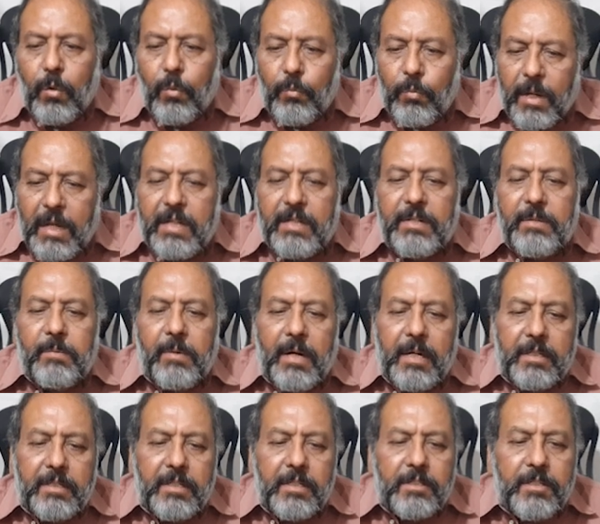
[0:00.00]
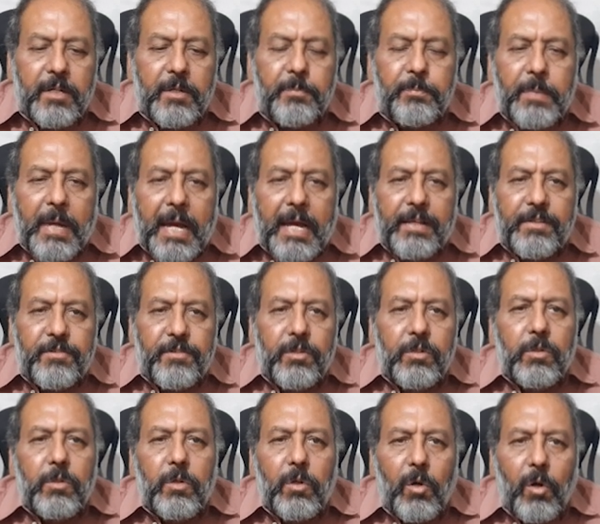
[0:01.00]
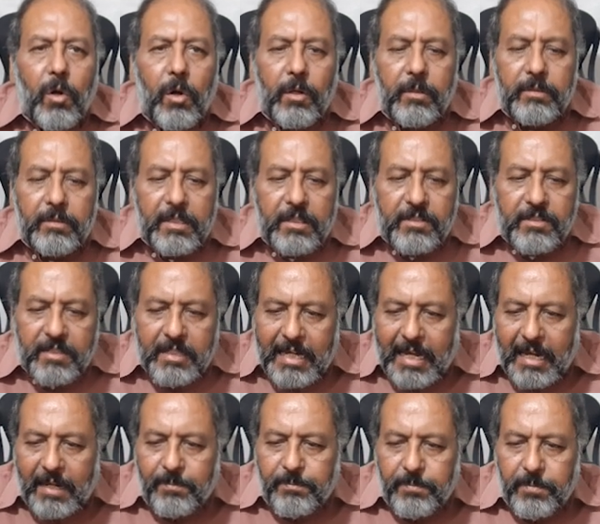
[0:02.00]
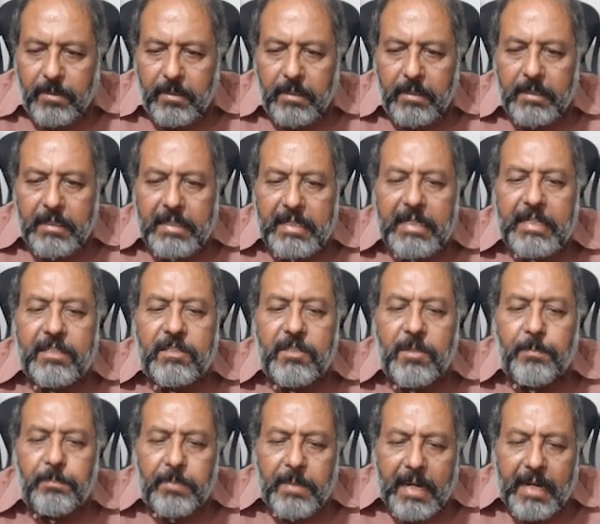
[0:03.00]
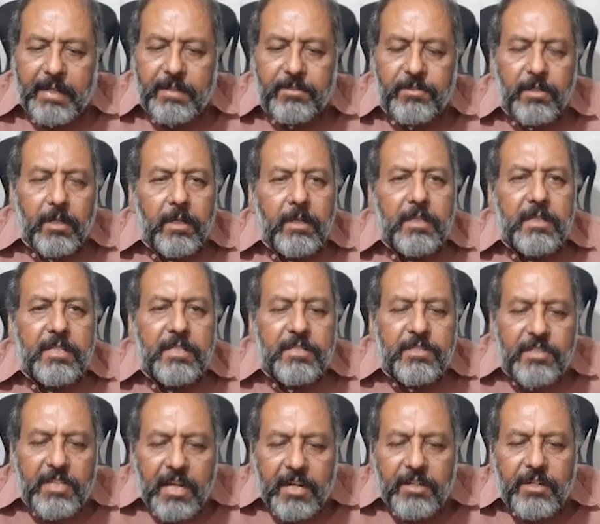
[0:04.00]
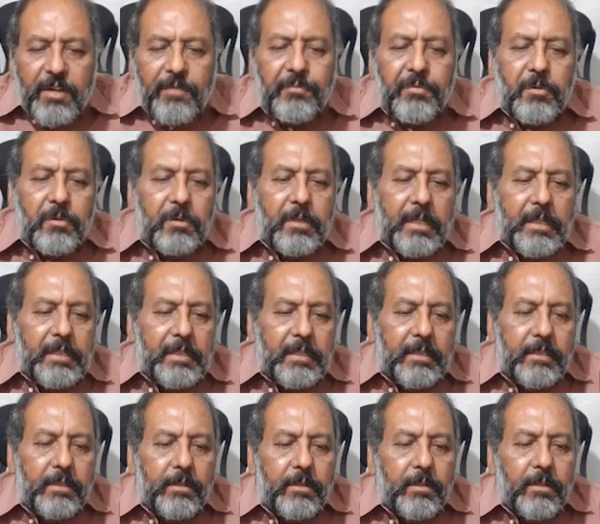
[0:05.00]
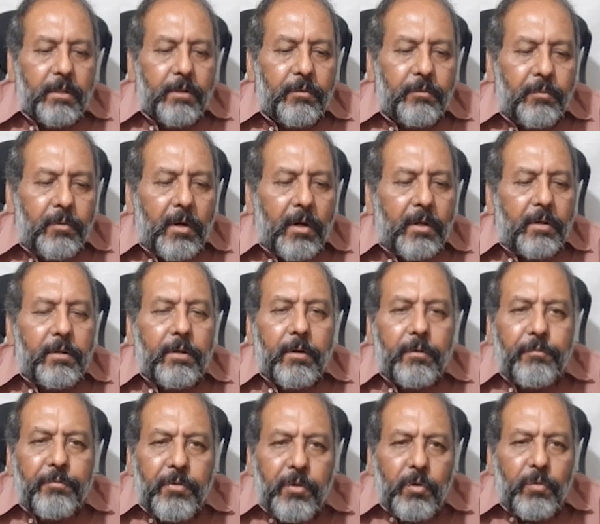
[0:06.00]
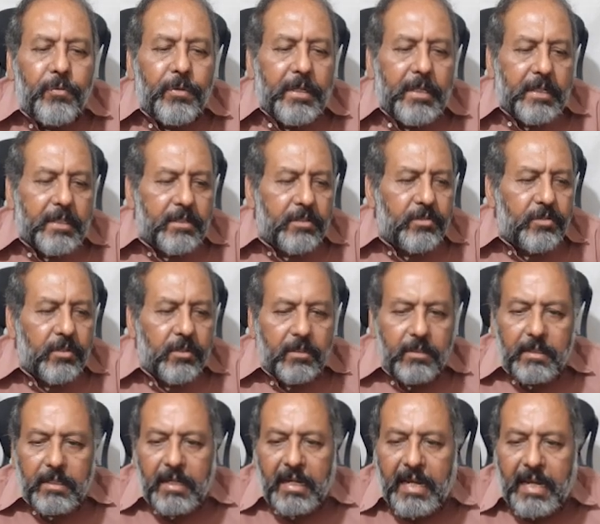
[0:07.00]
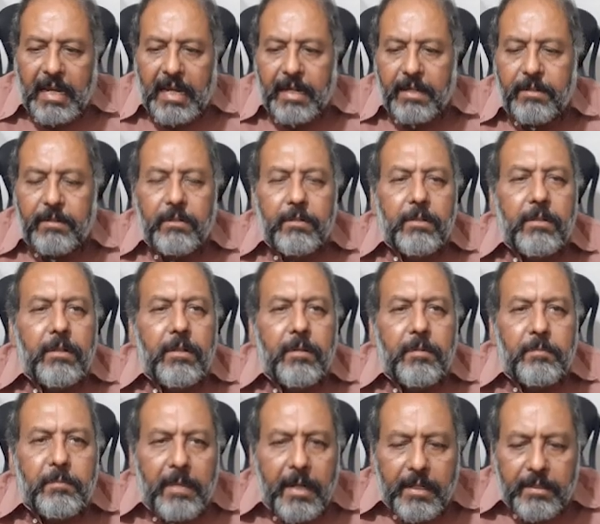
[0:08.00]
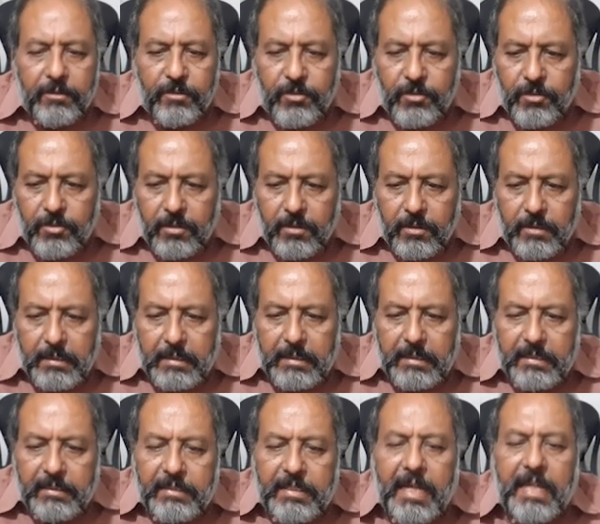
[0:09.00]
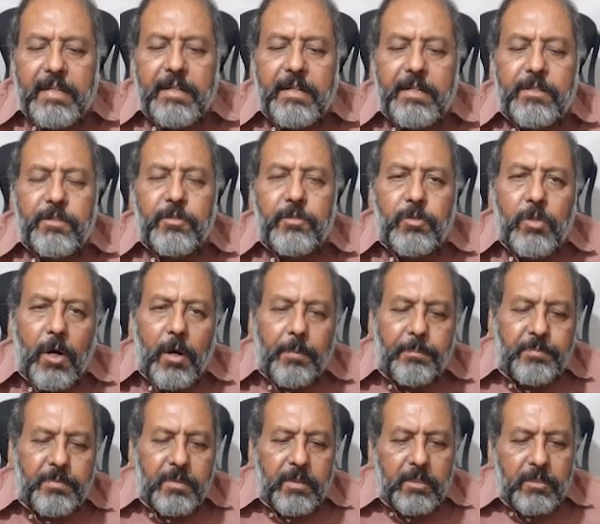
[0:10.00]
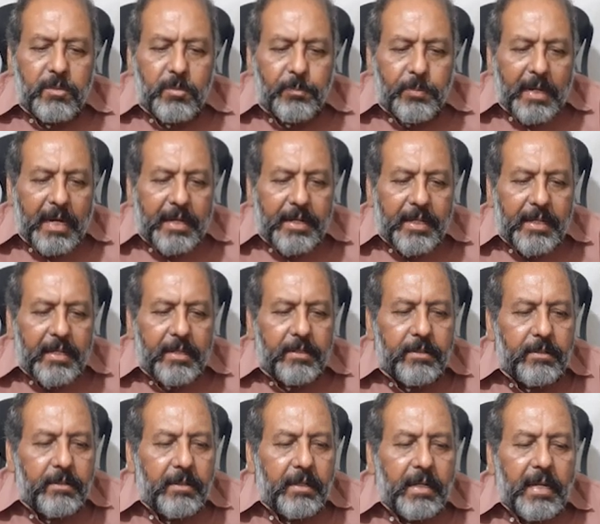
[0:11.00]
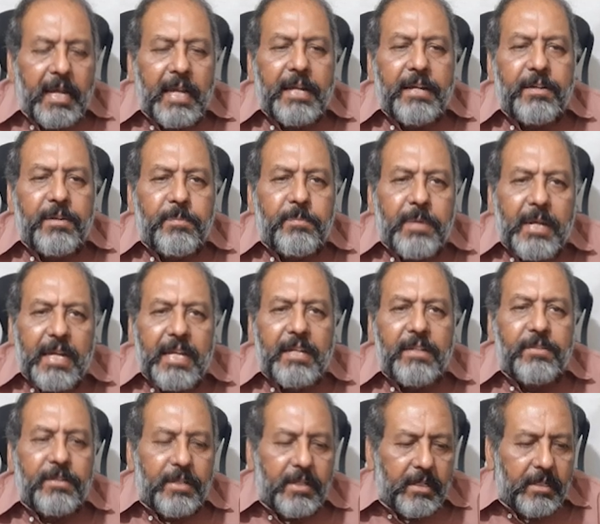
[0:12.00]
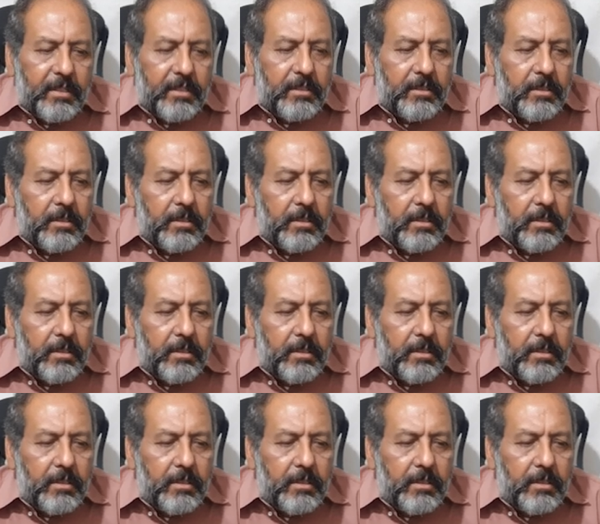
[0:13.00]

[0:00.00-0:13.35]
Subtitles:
well demarcated patch on the scalp. It spreads centrifugally for few weeks and months. Then it stops spreading and remain there